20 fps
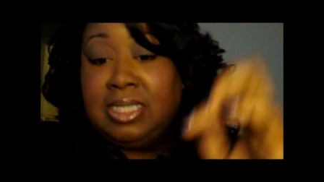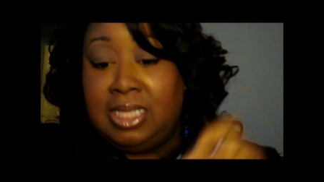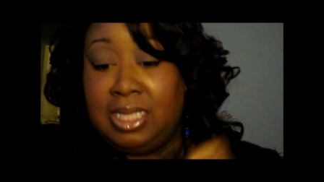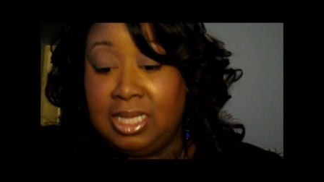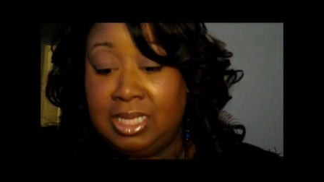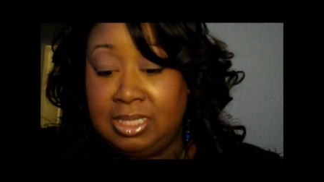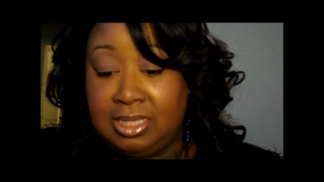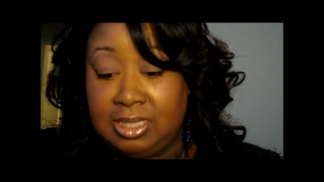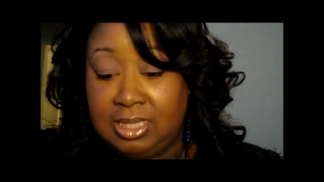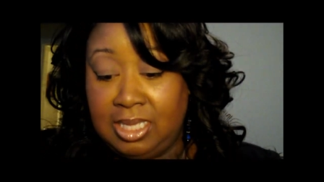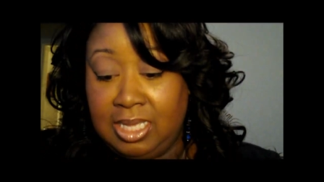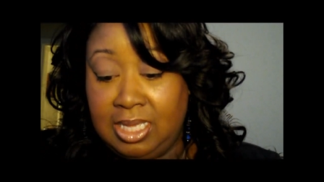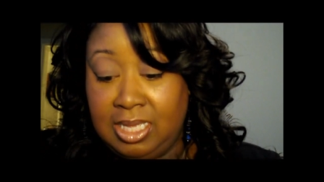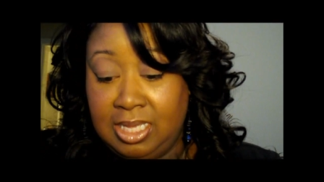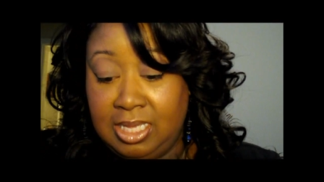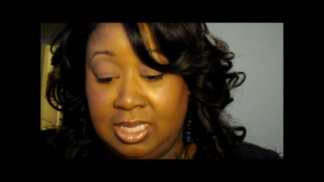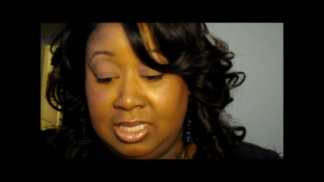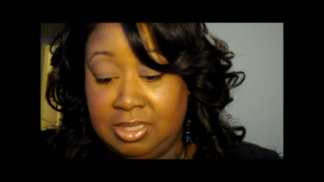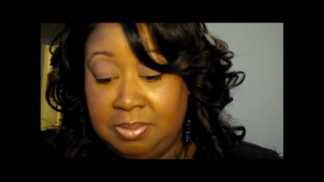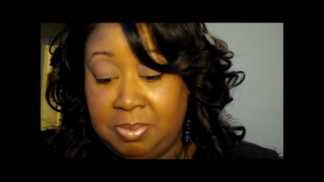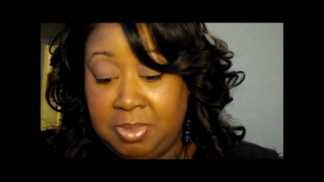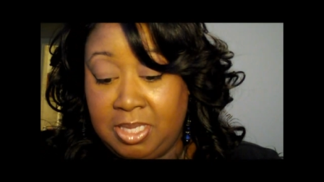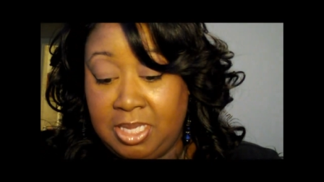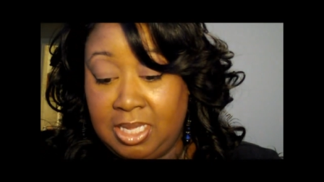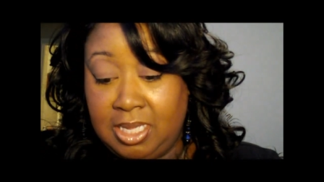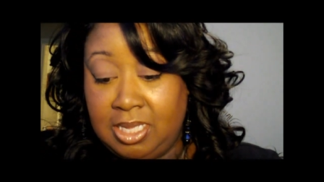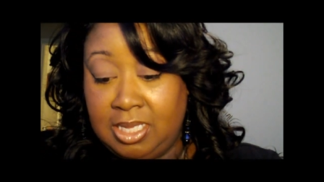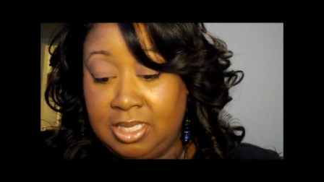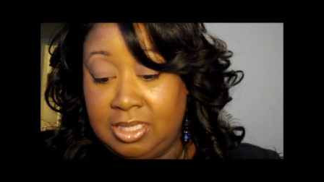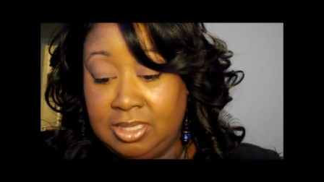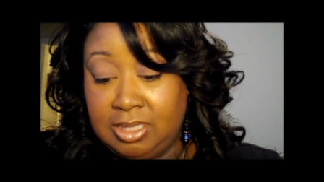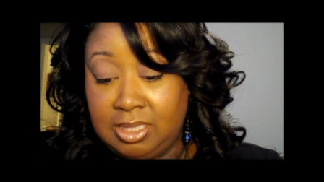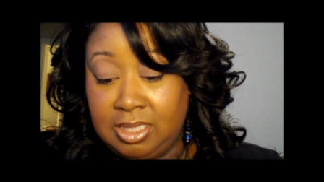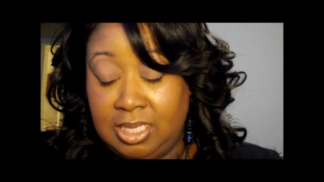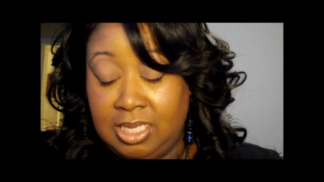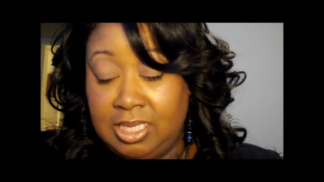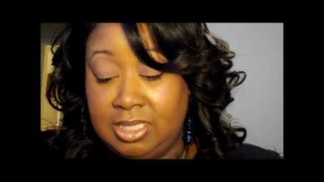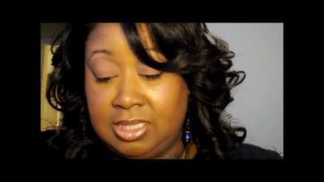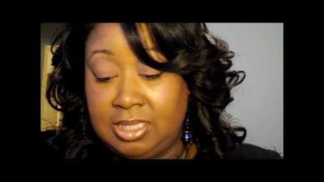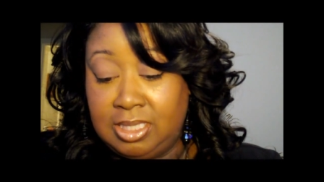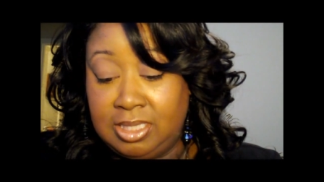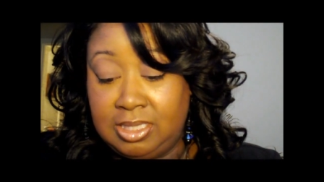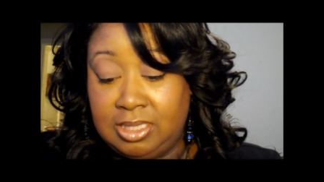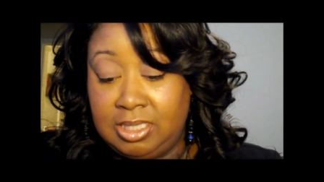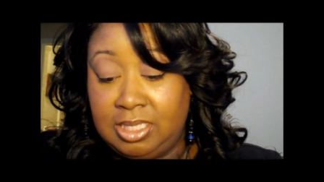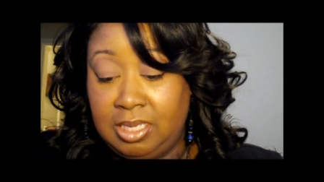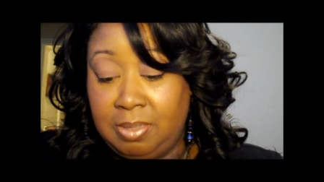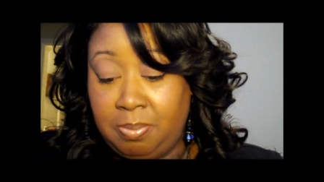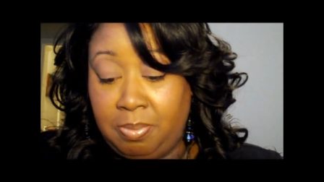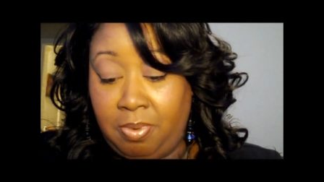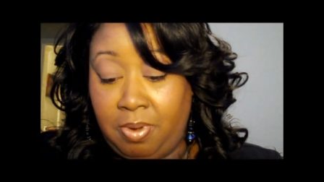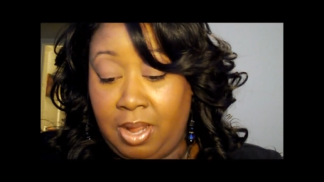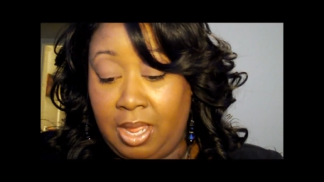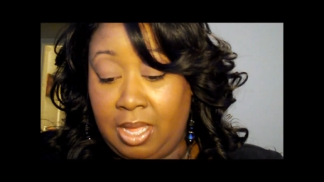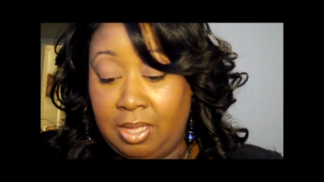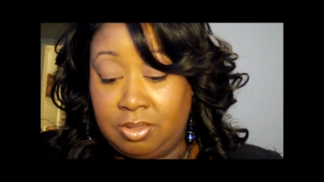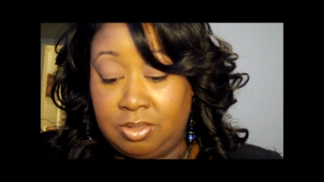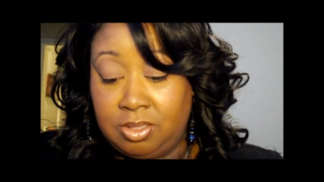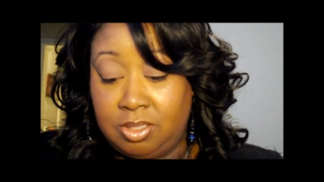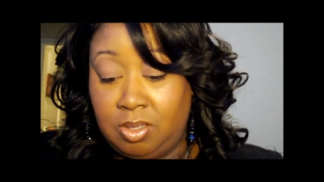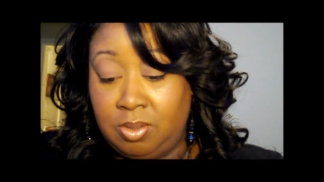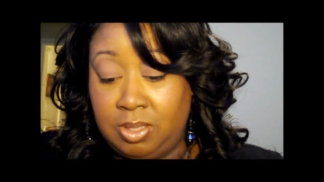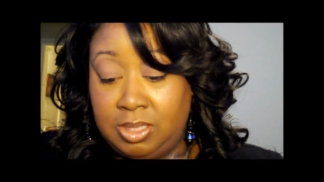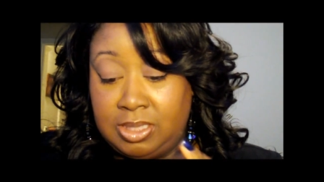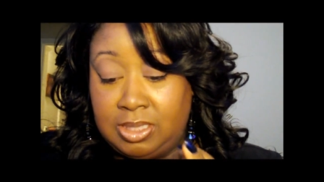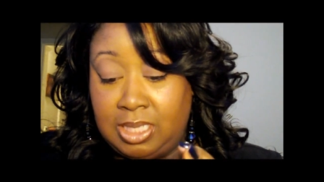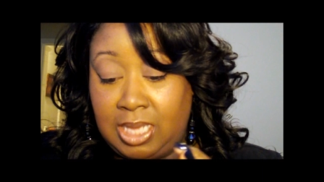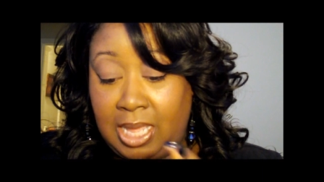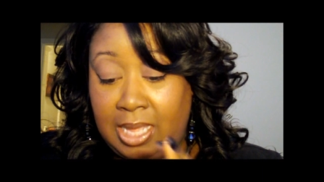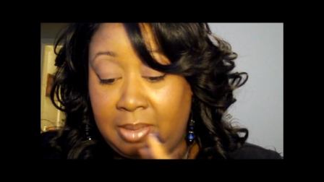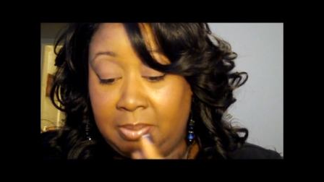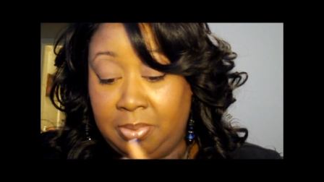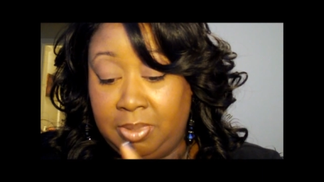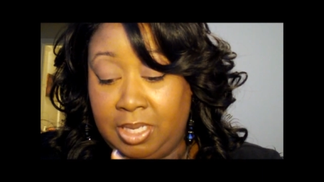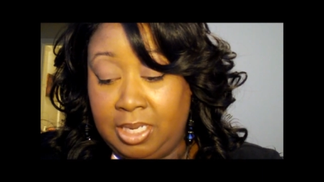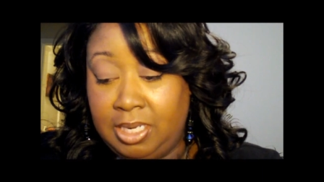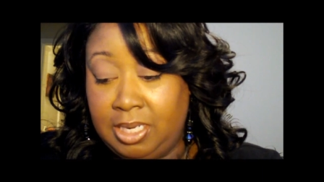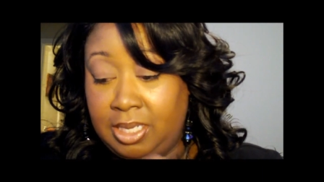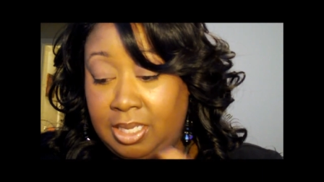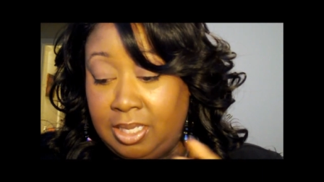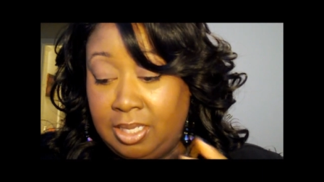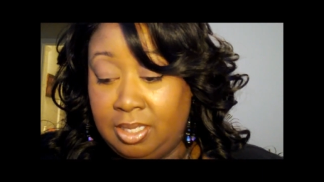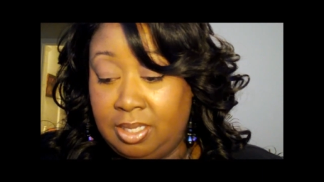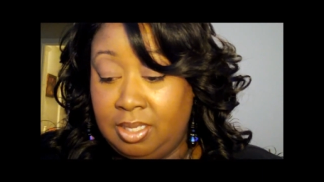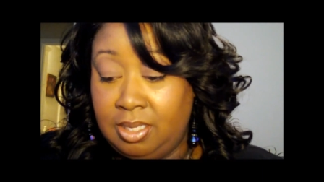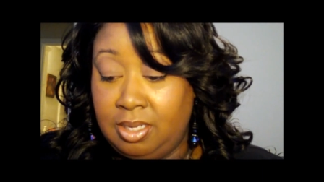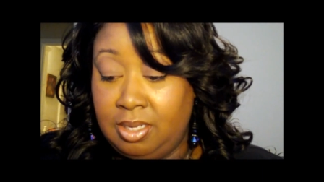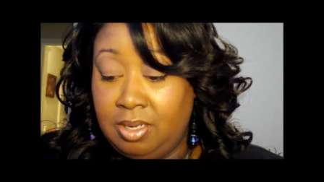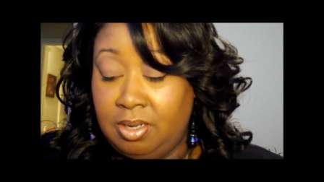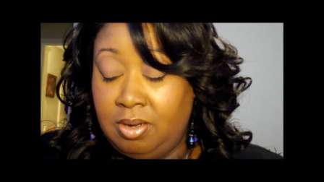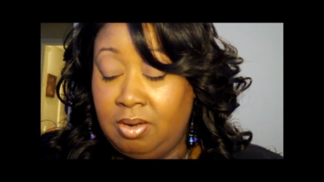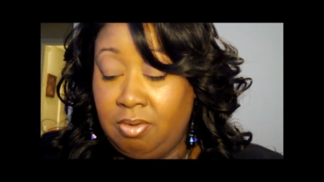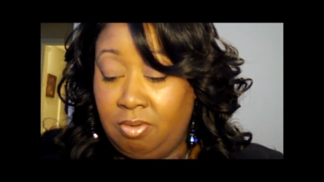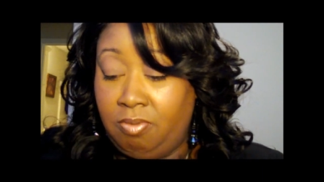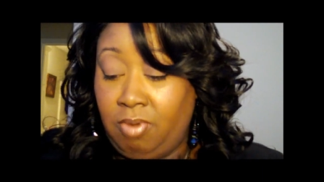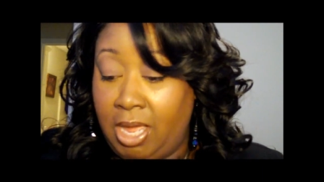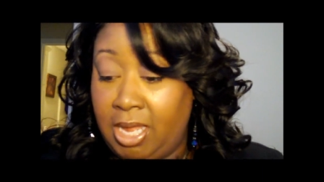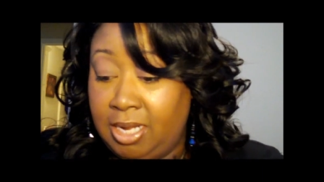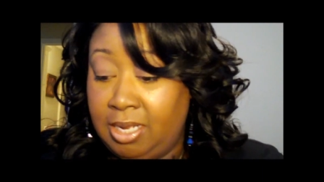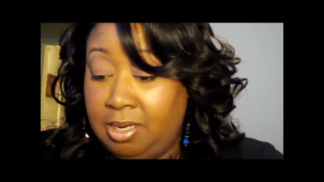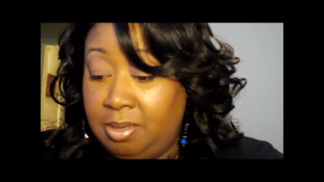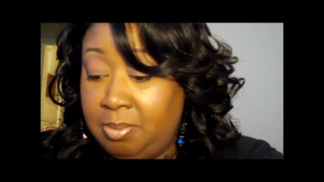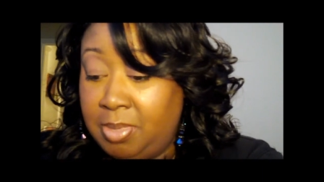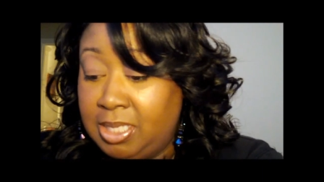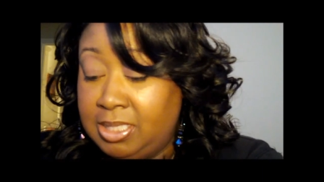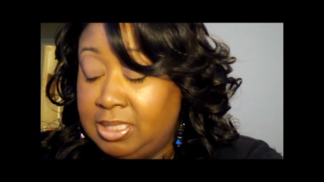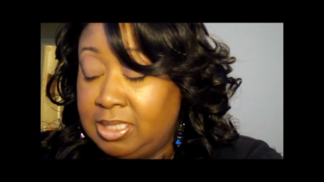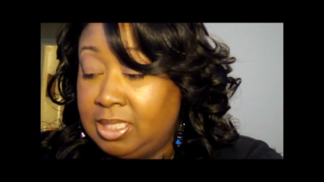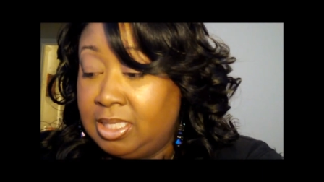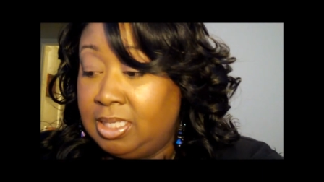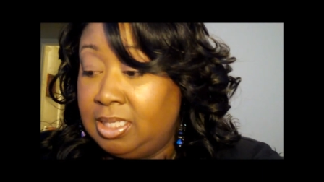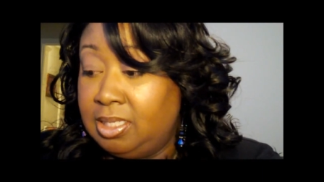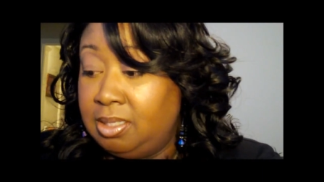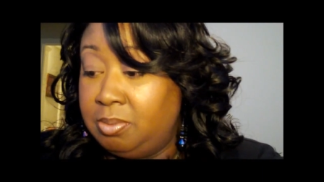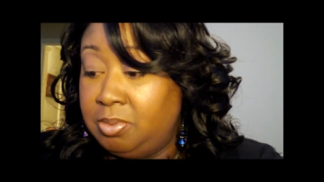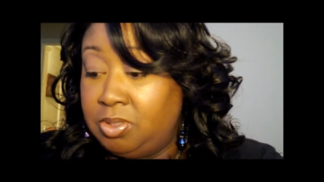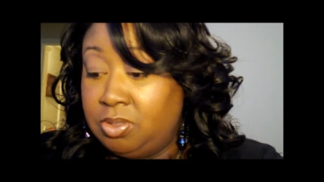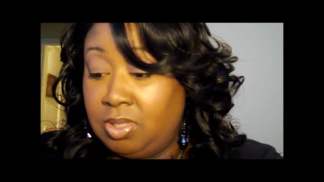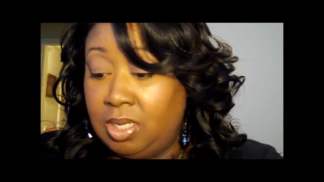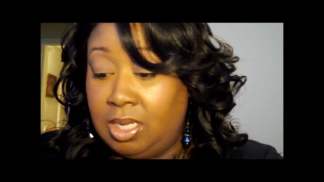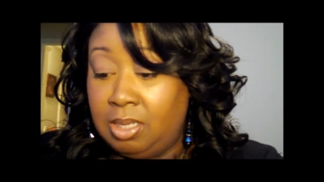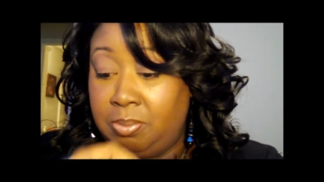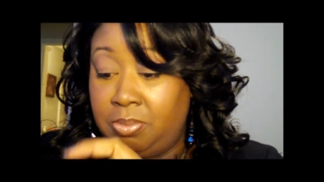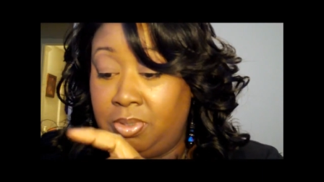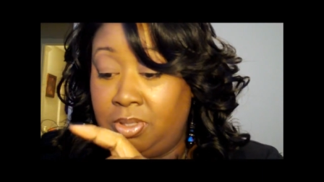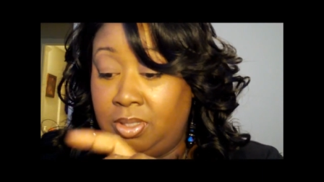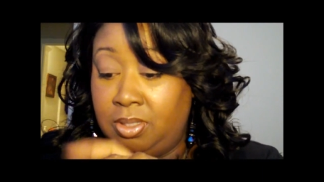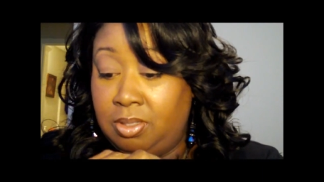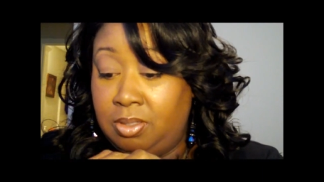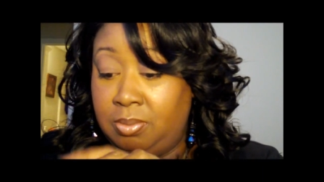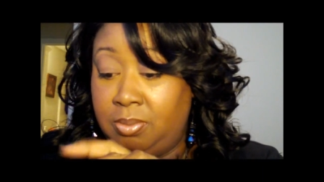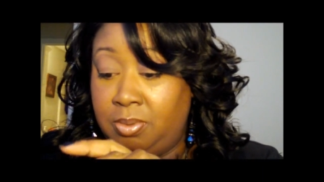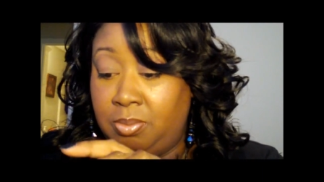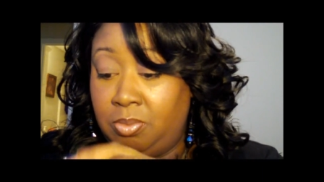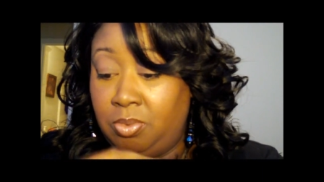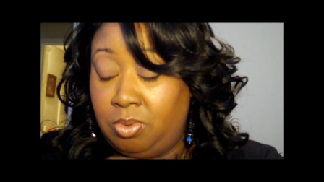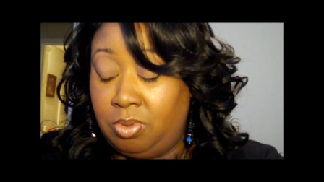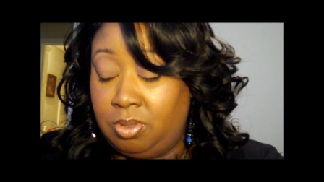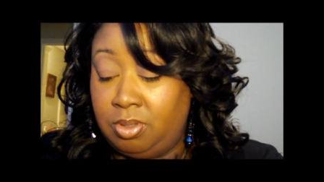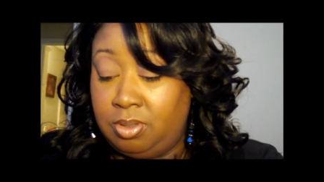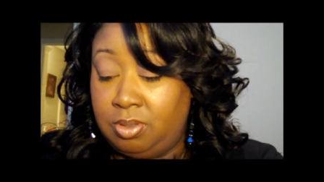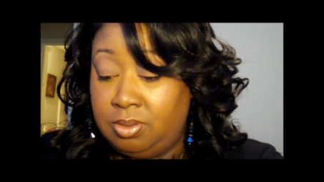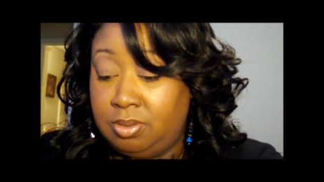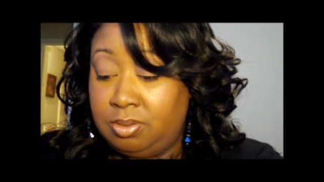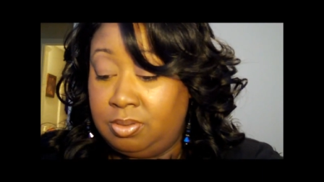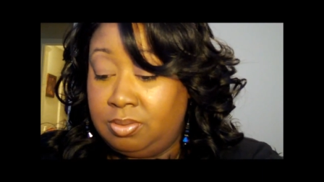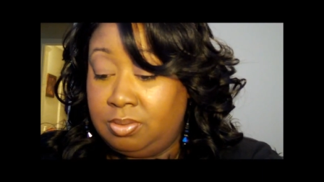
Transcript: see it, see it, is because it's a deep brown. So it's like blending right into my skin. Let me try to put a little bit more.